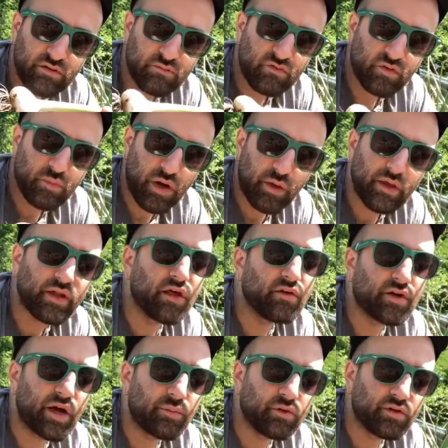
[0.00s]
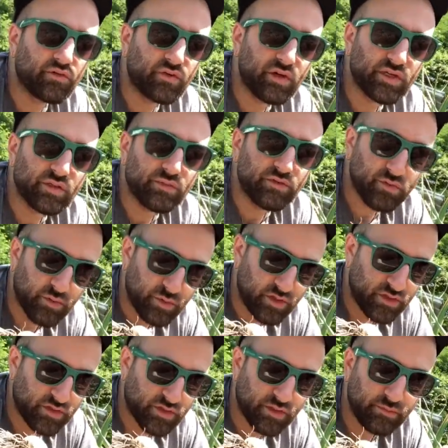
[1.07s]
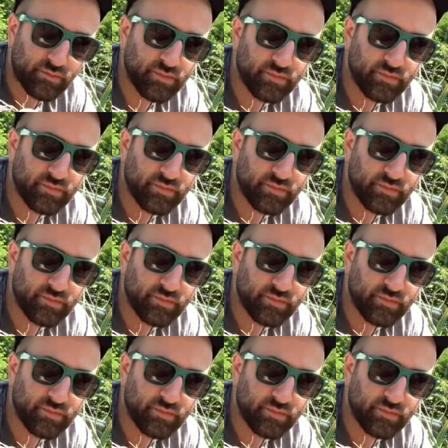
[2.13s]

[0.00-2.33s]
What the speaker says: Probably another couple of weeks before we use them.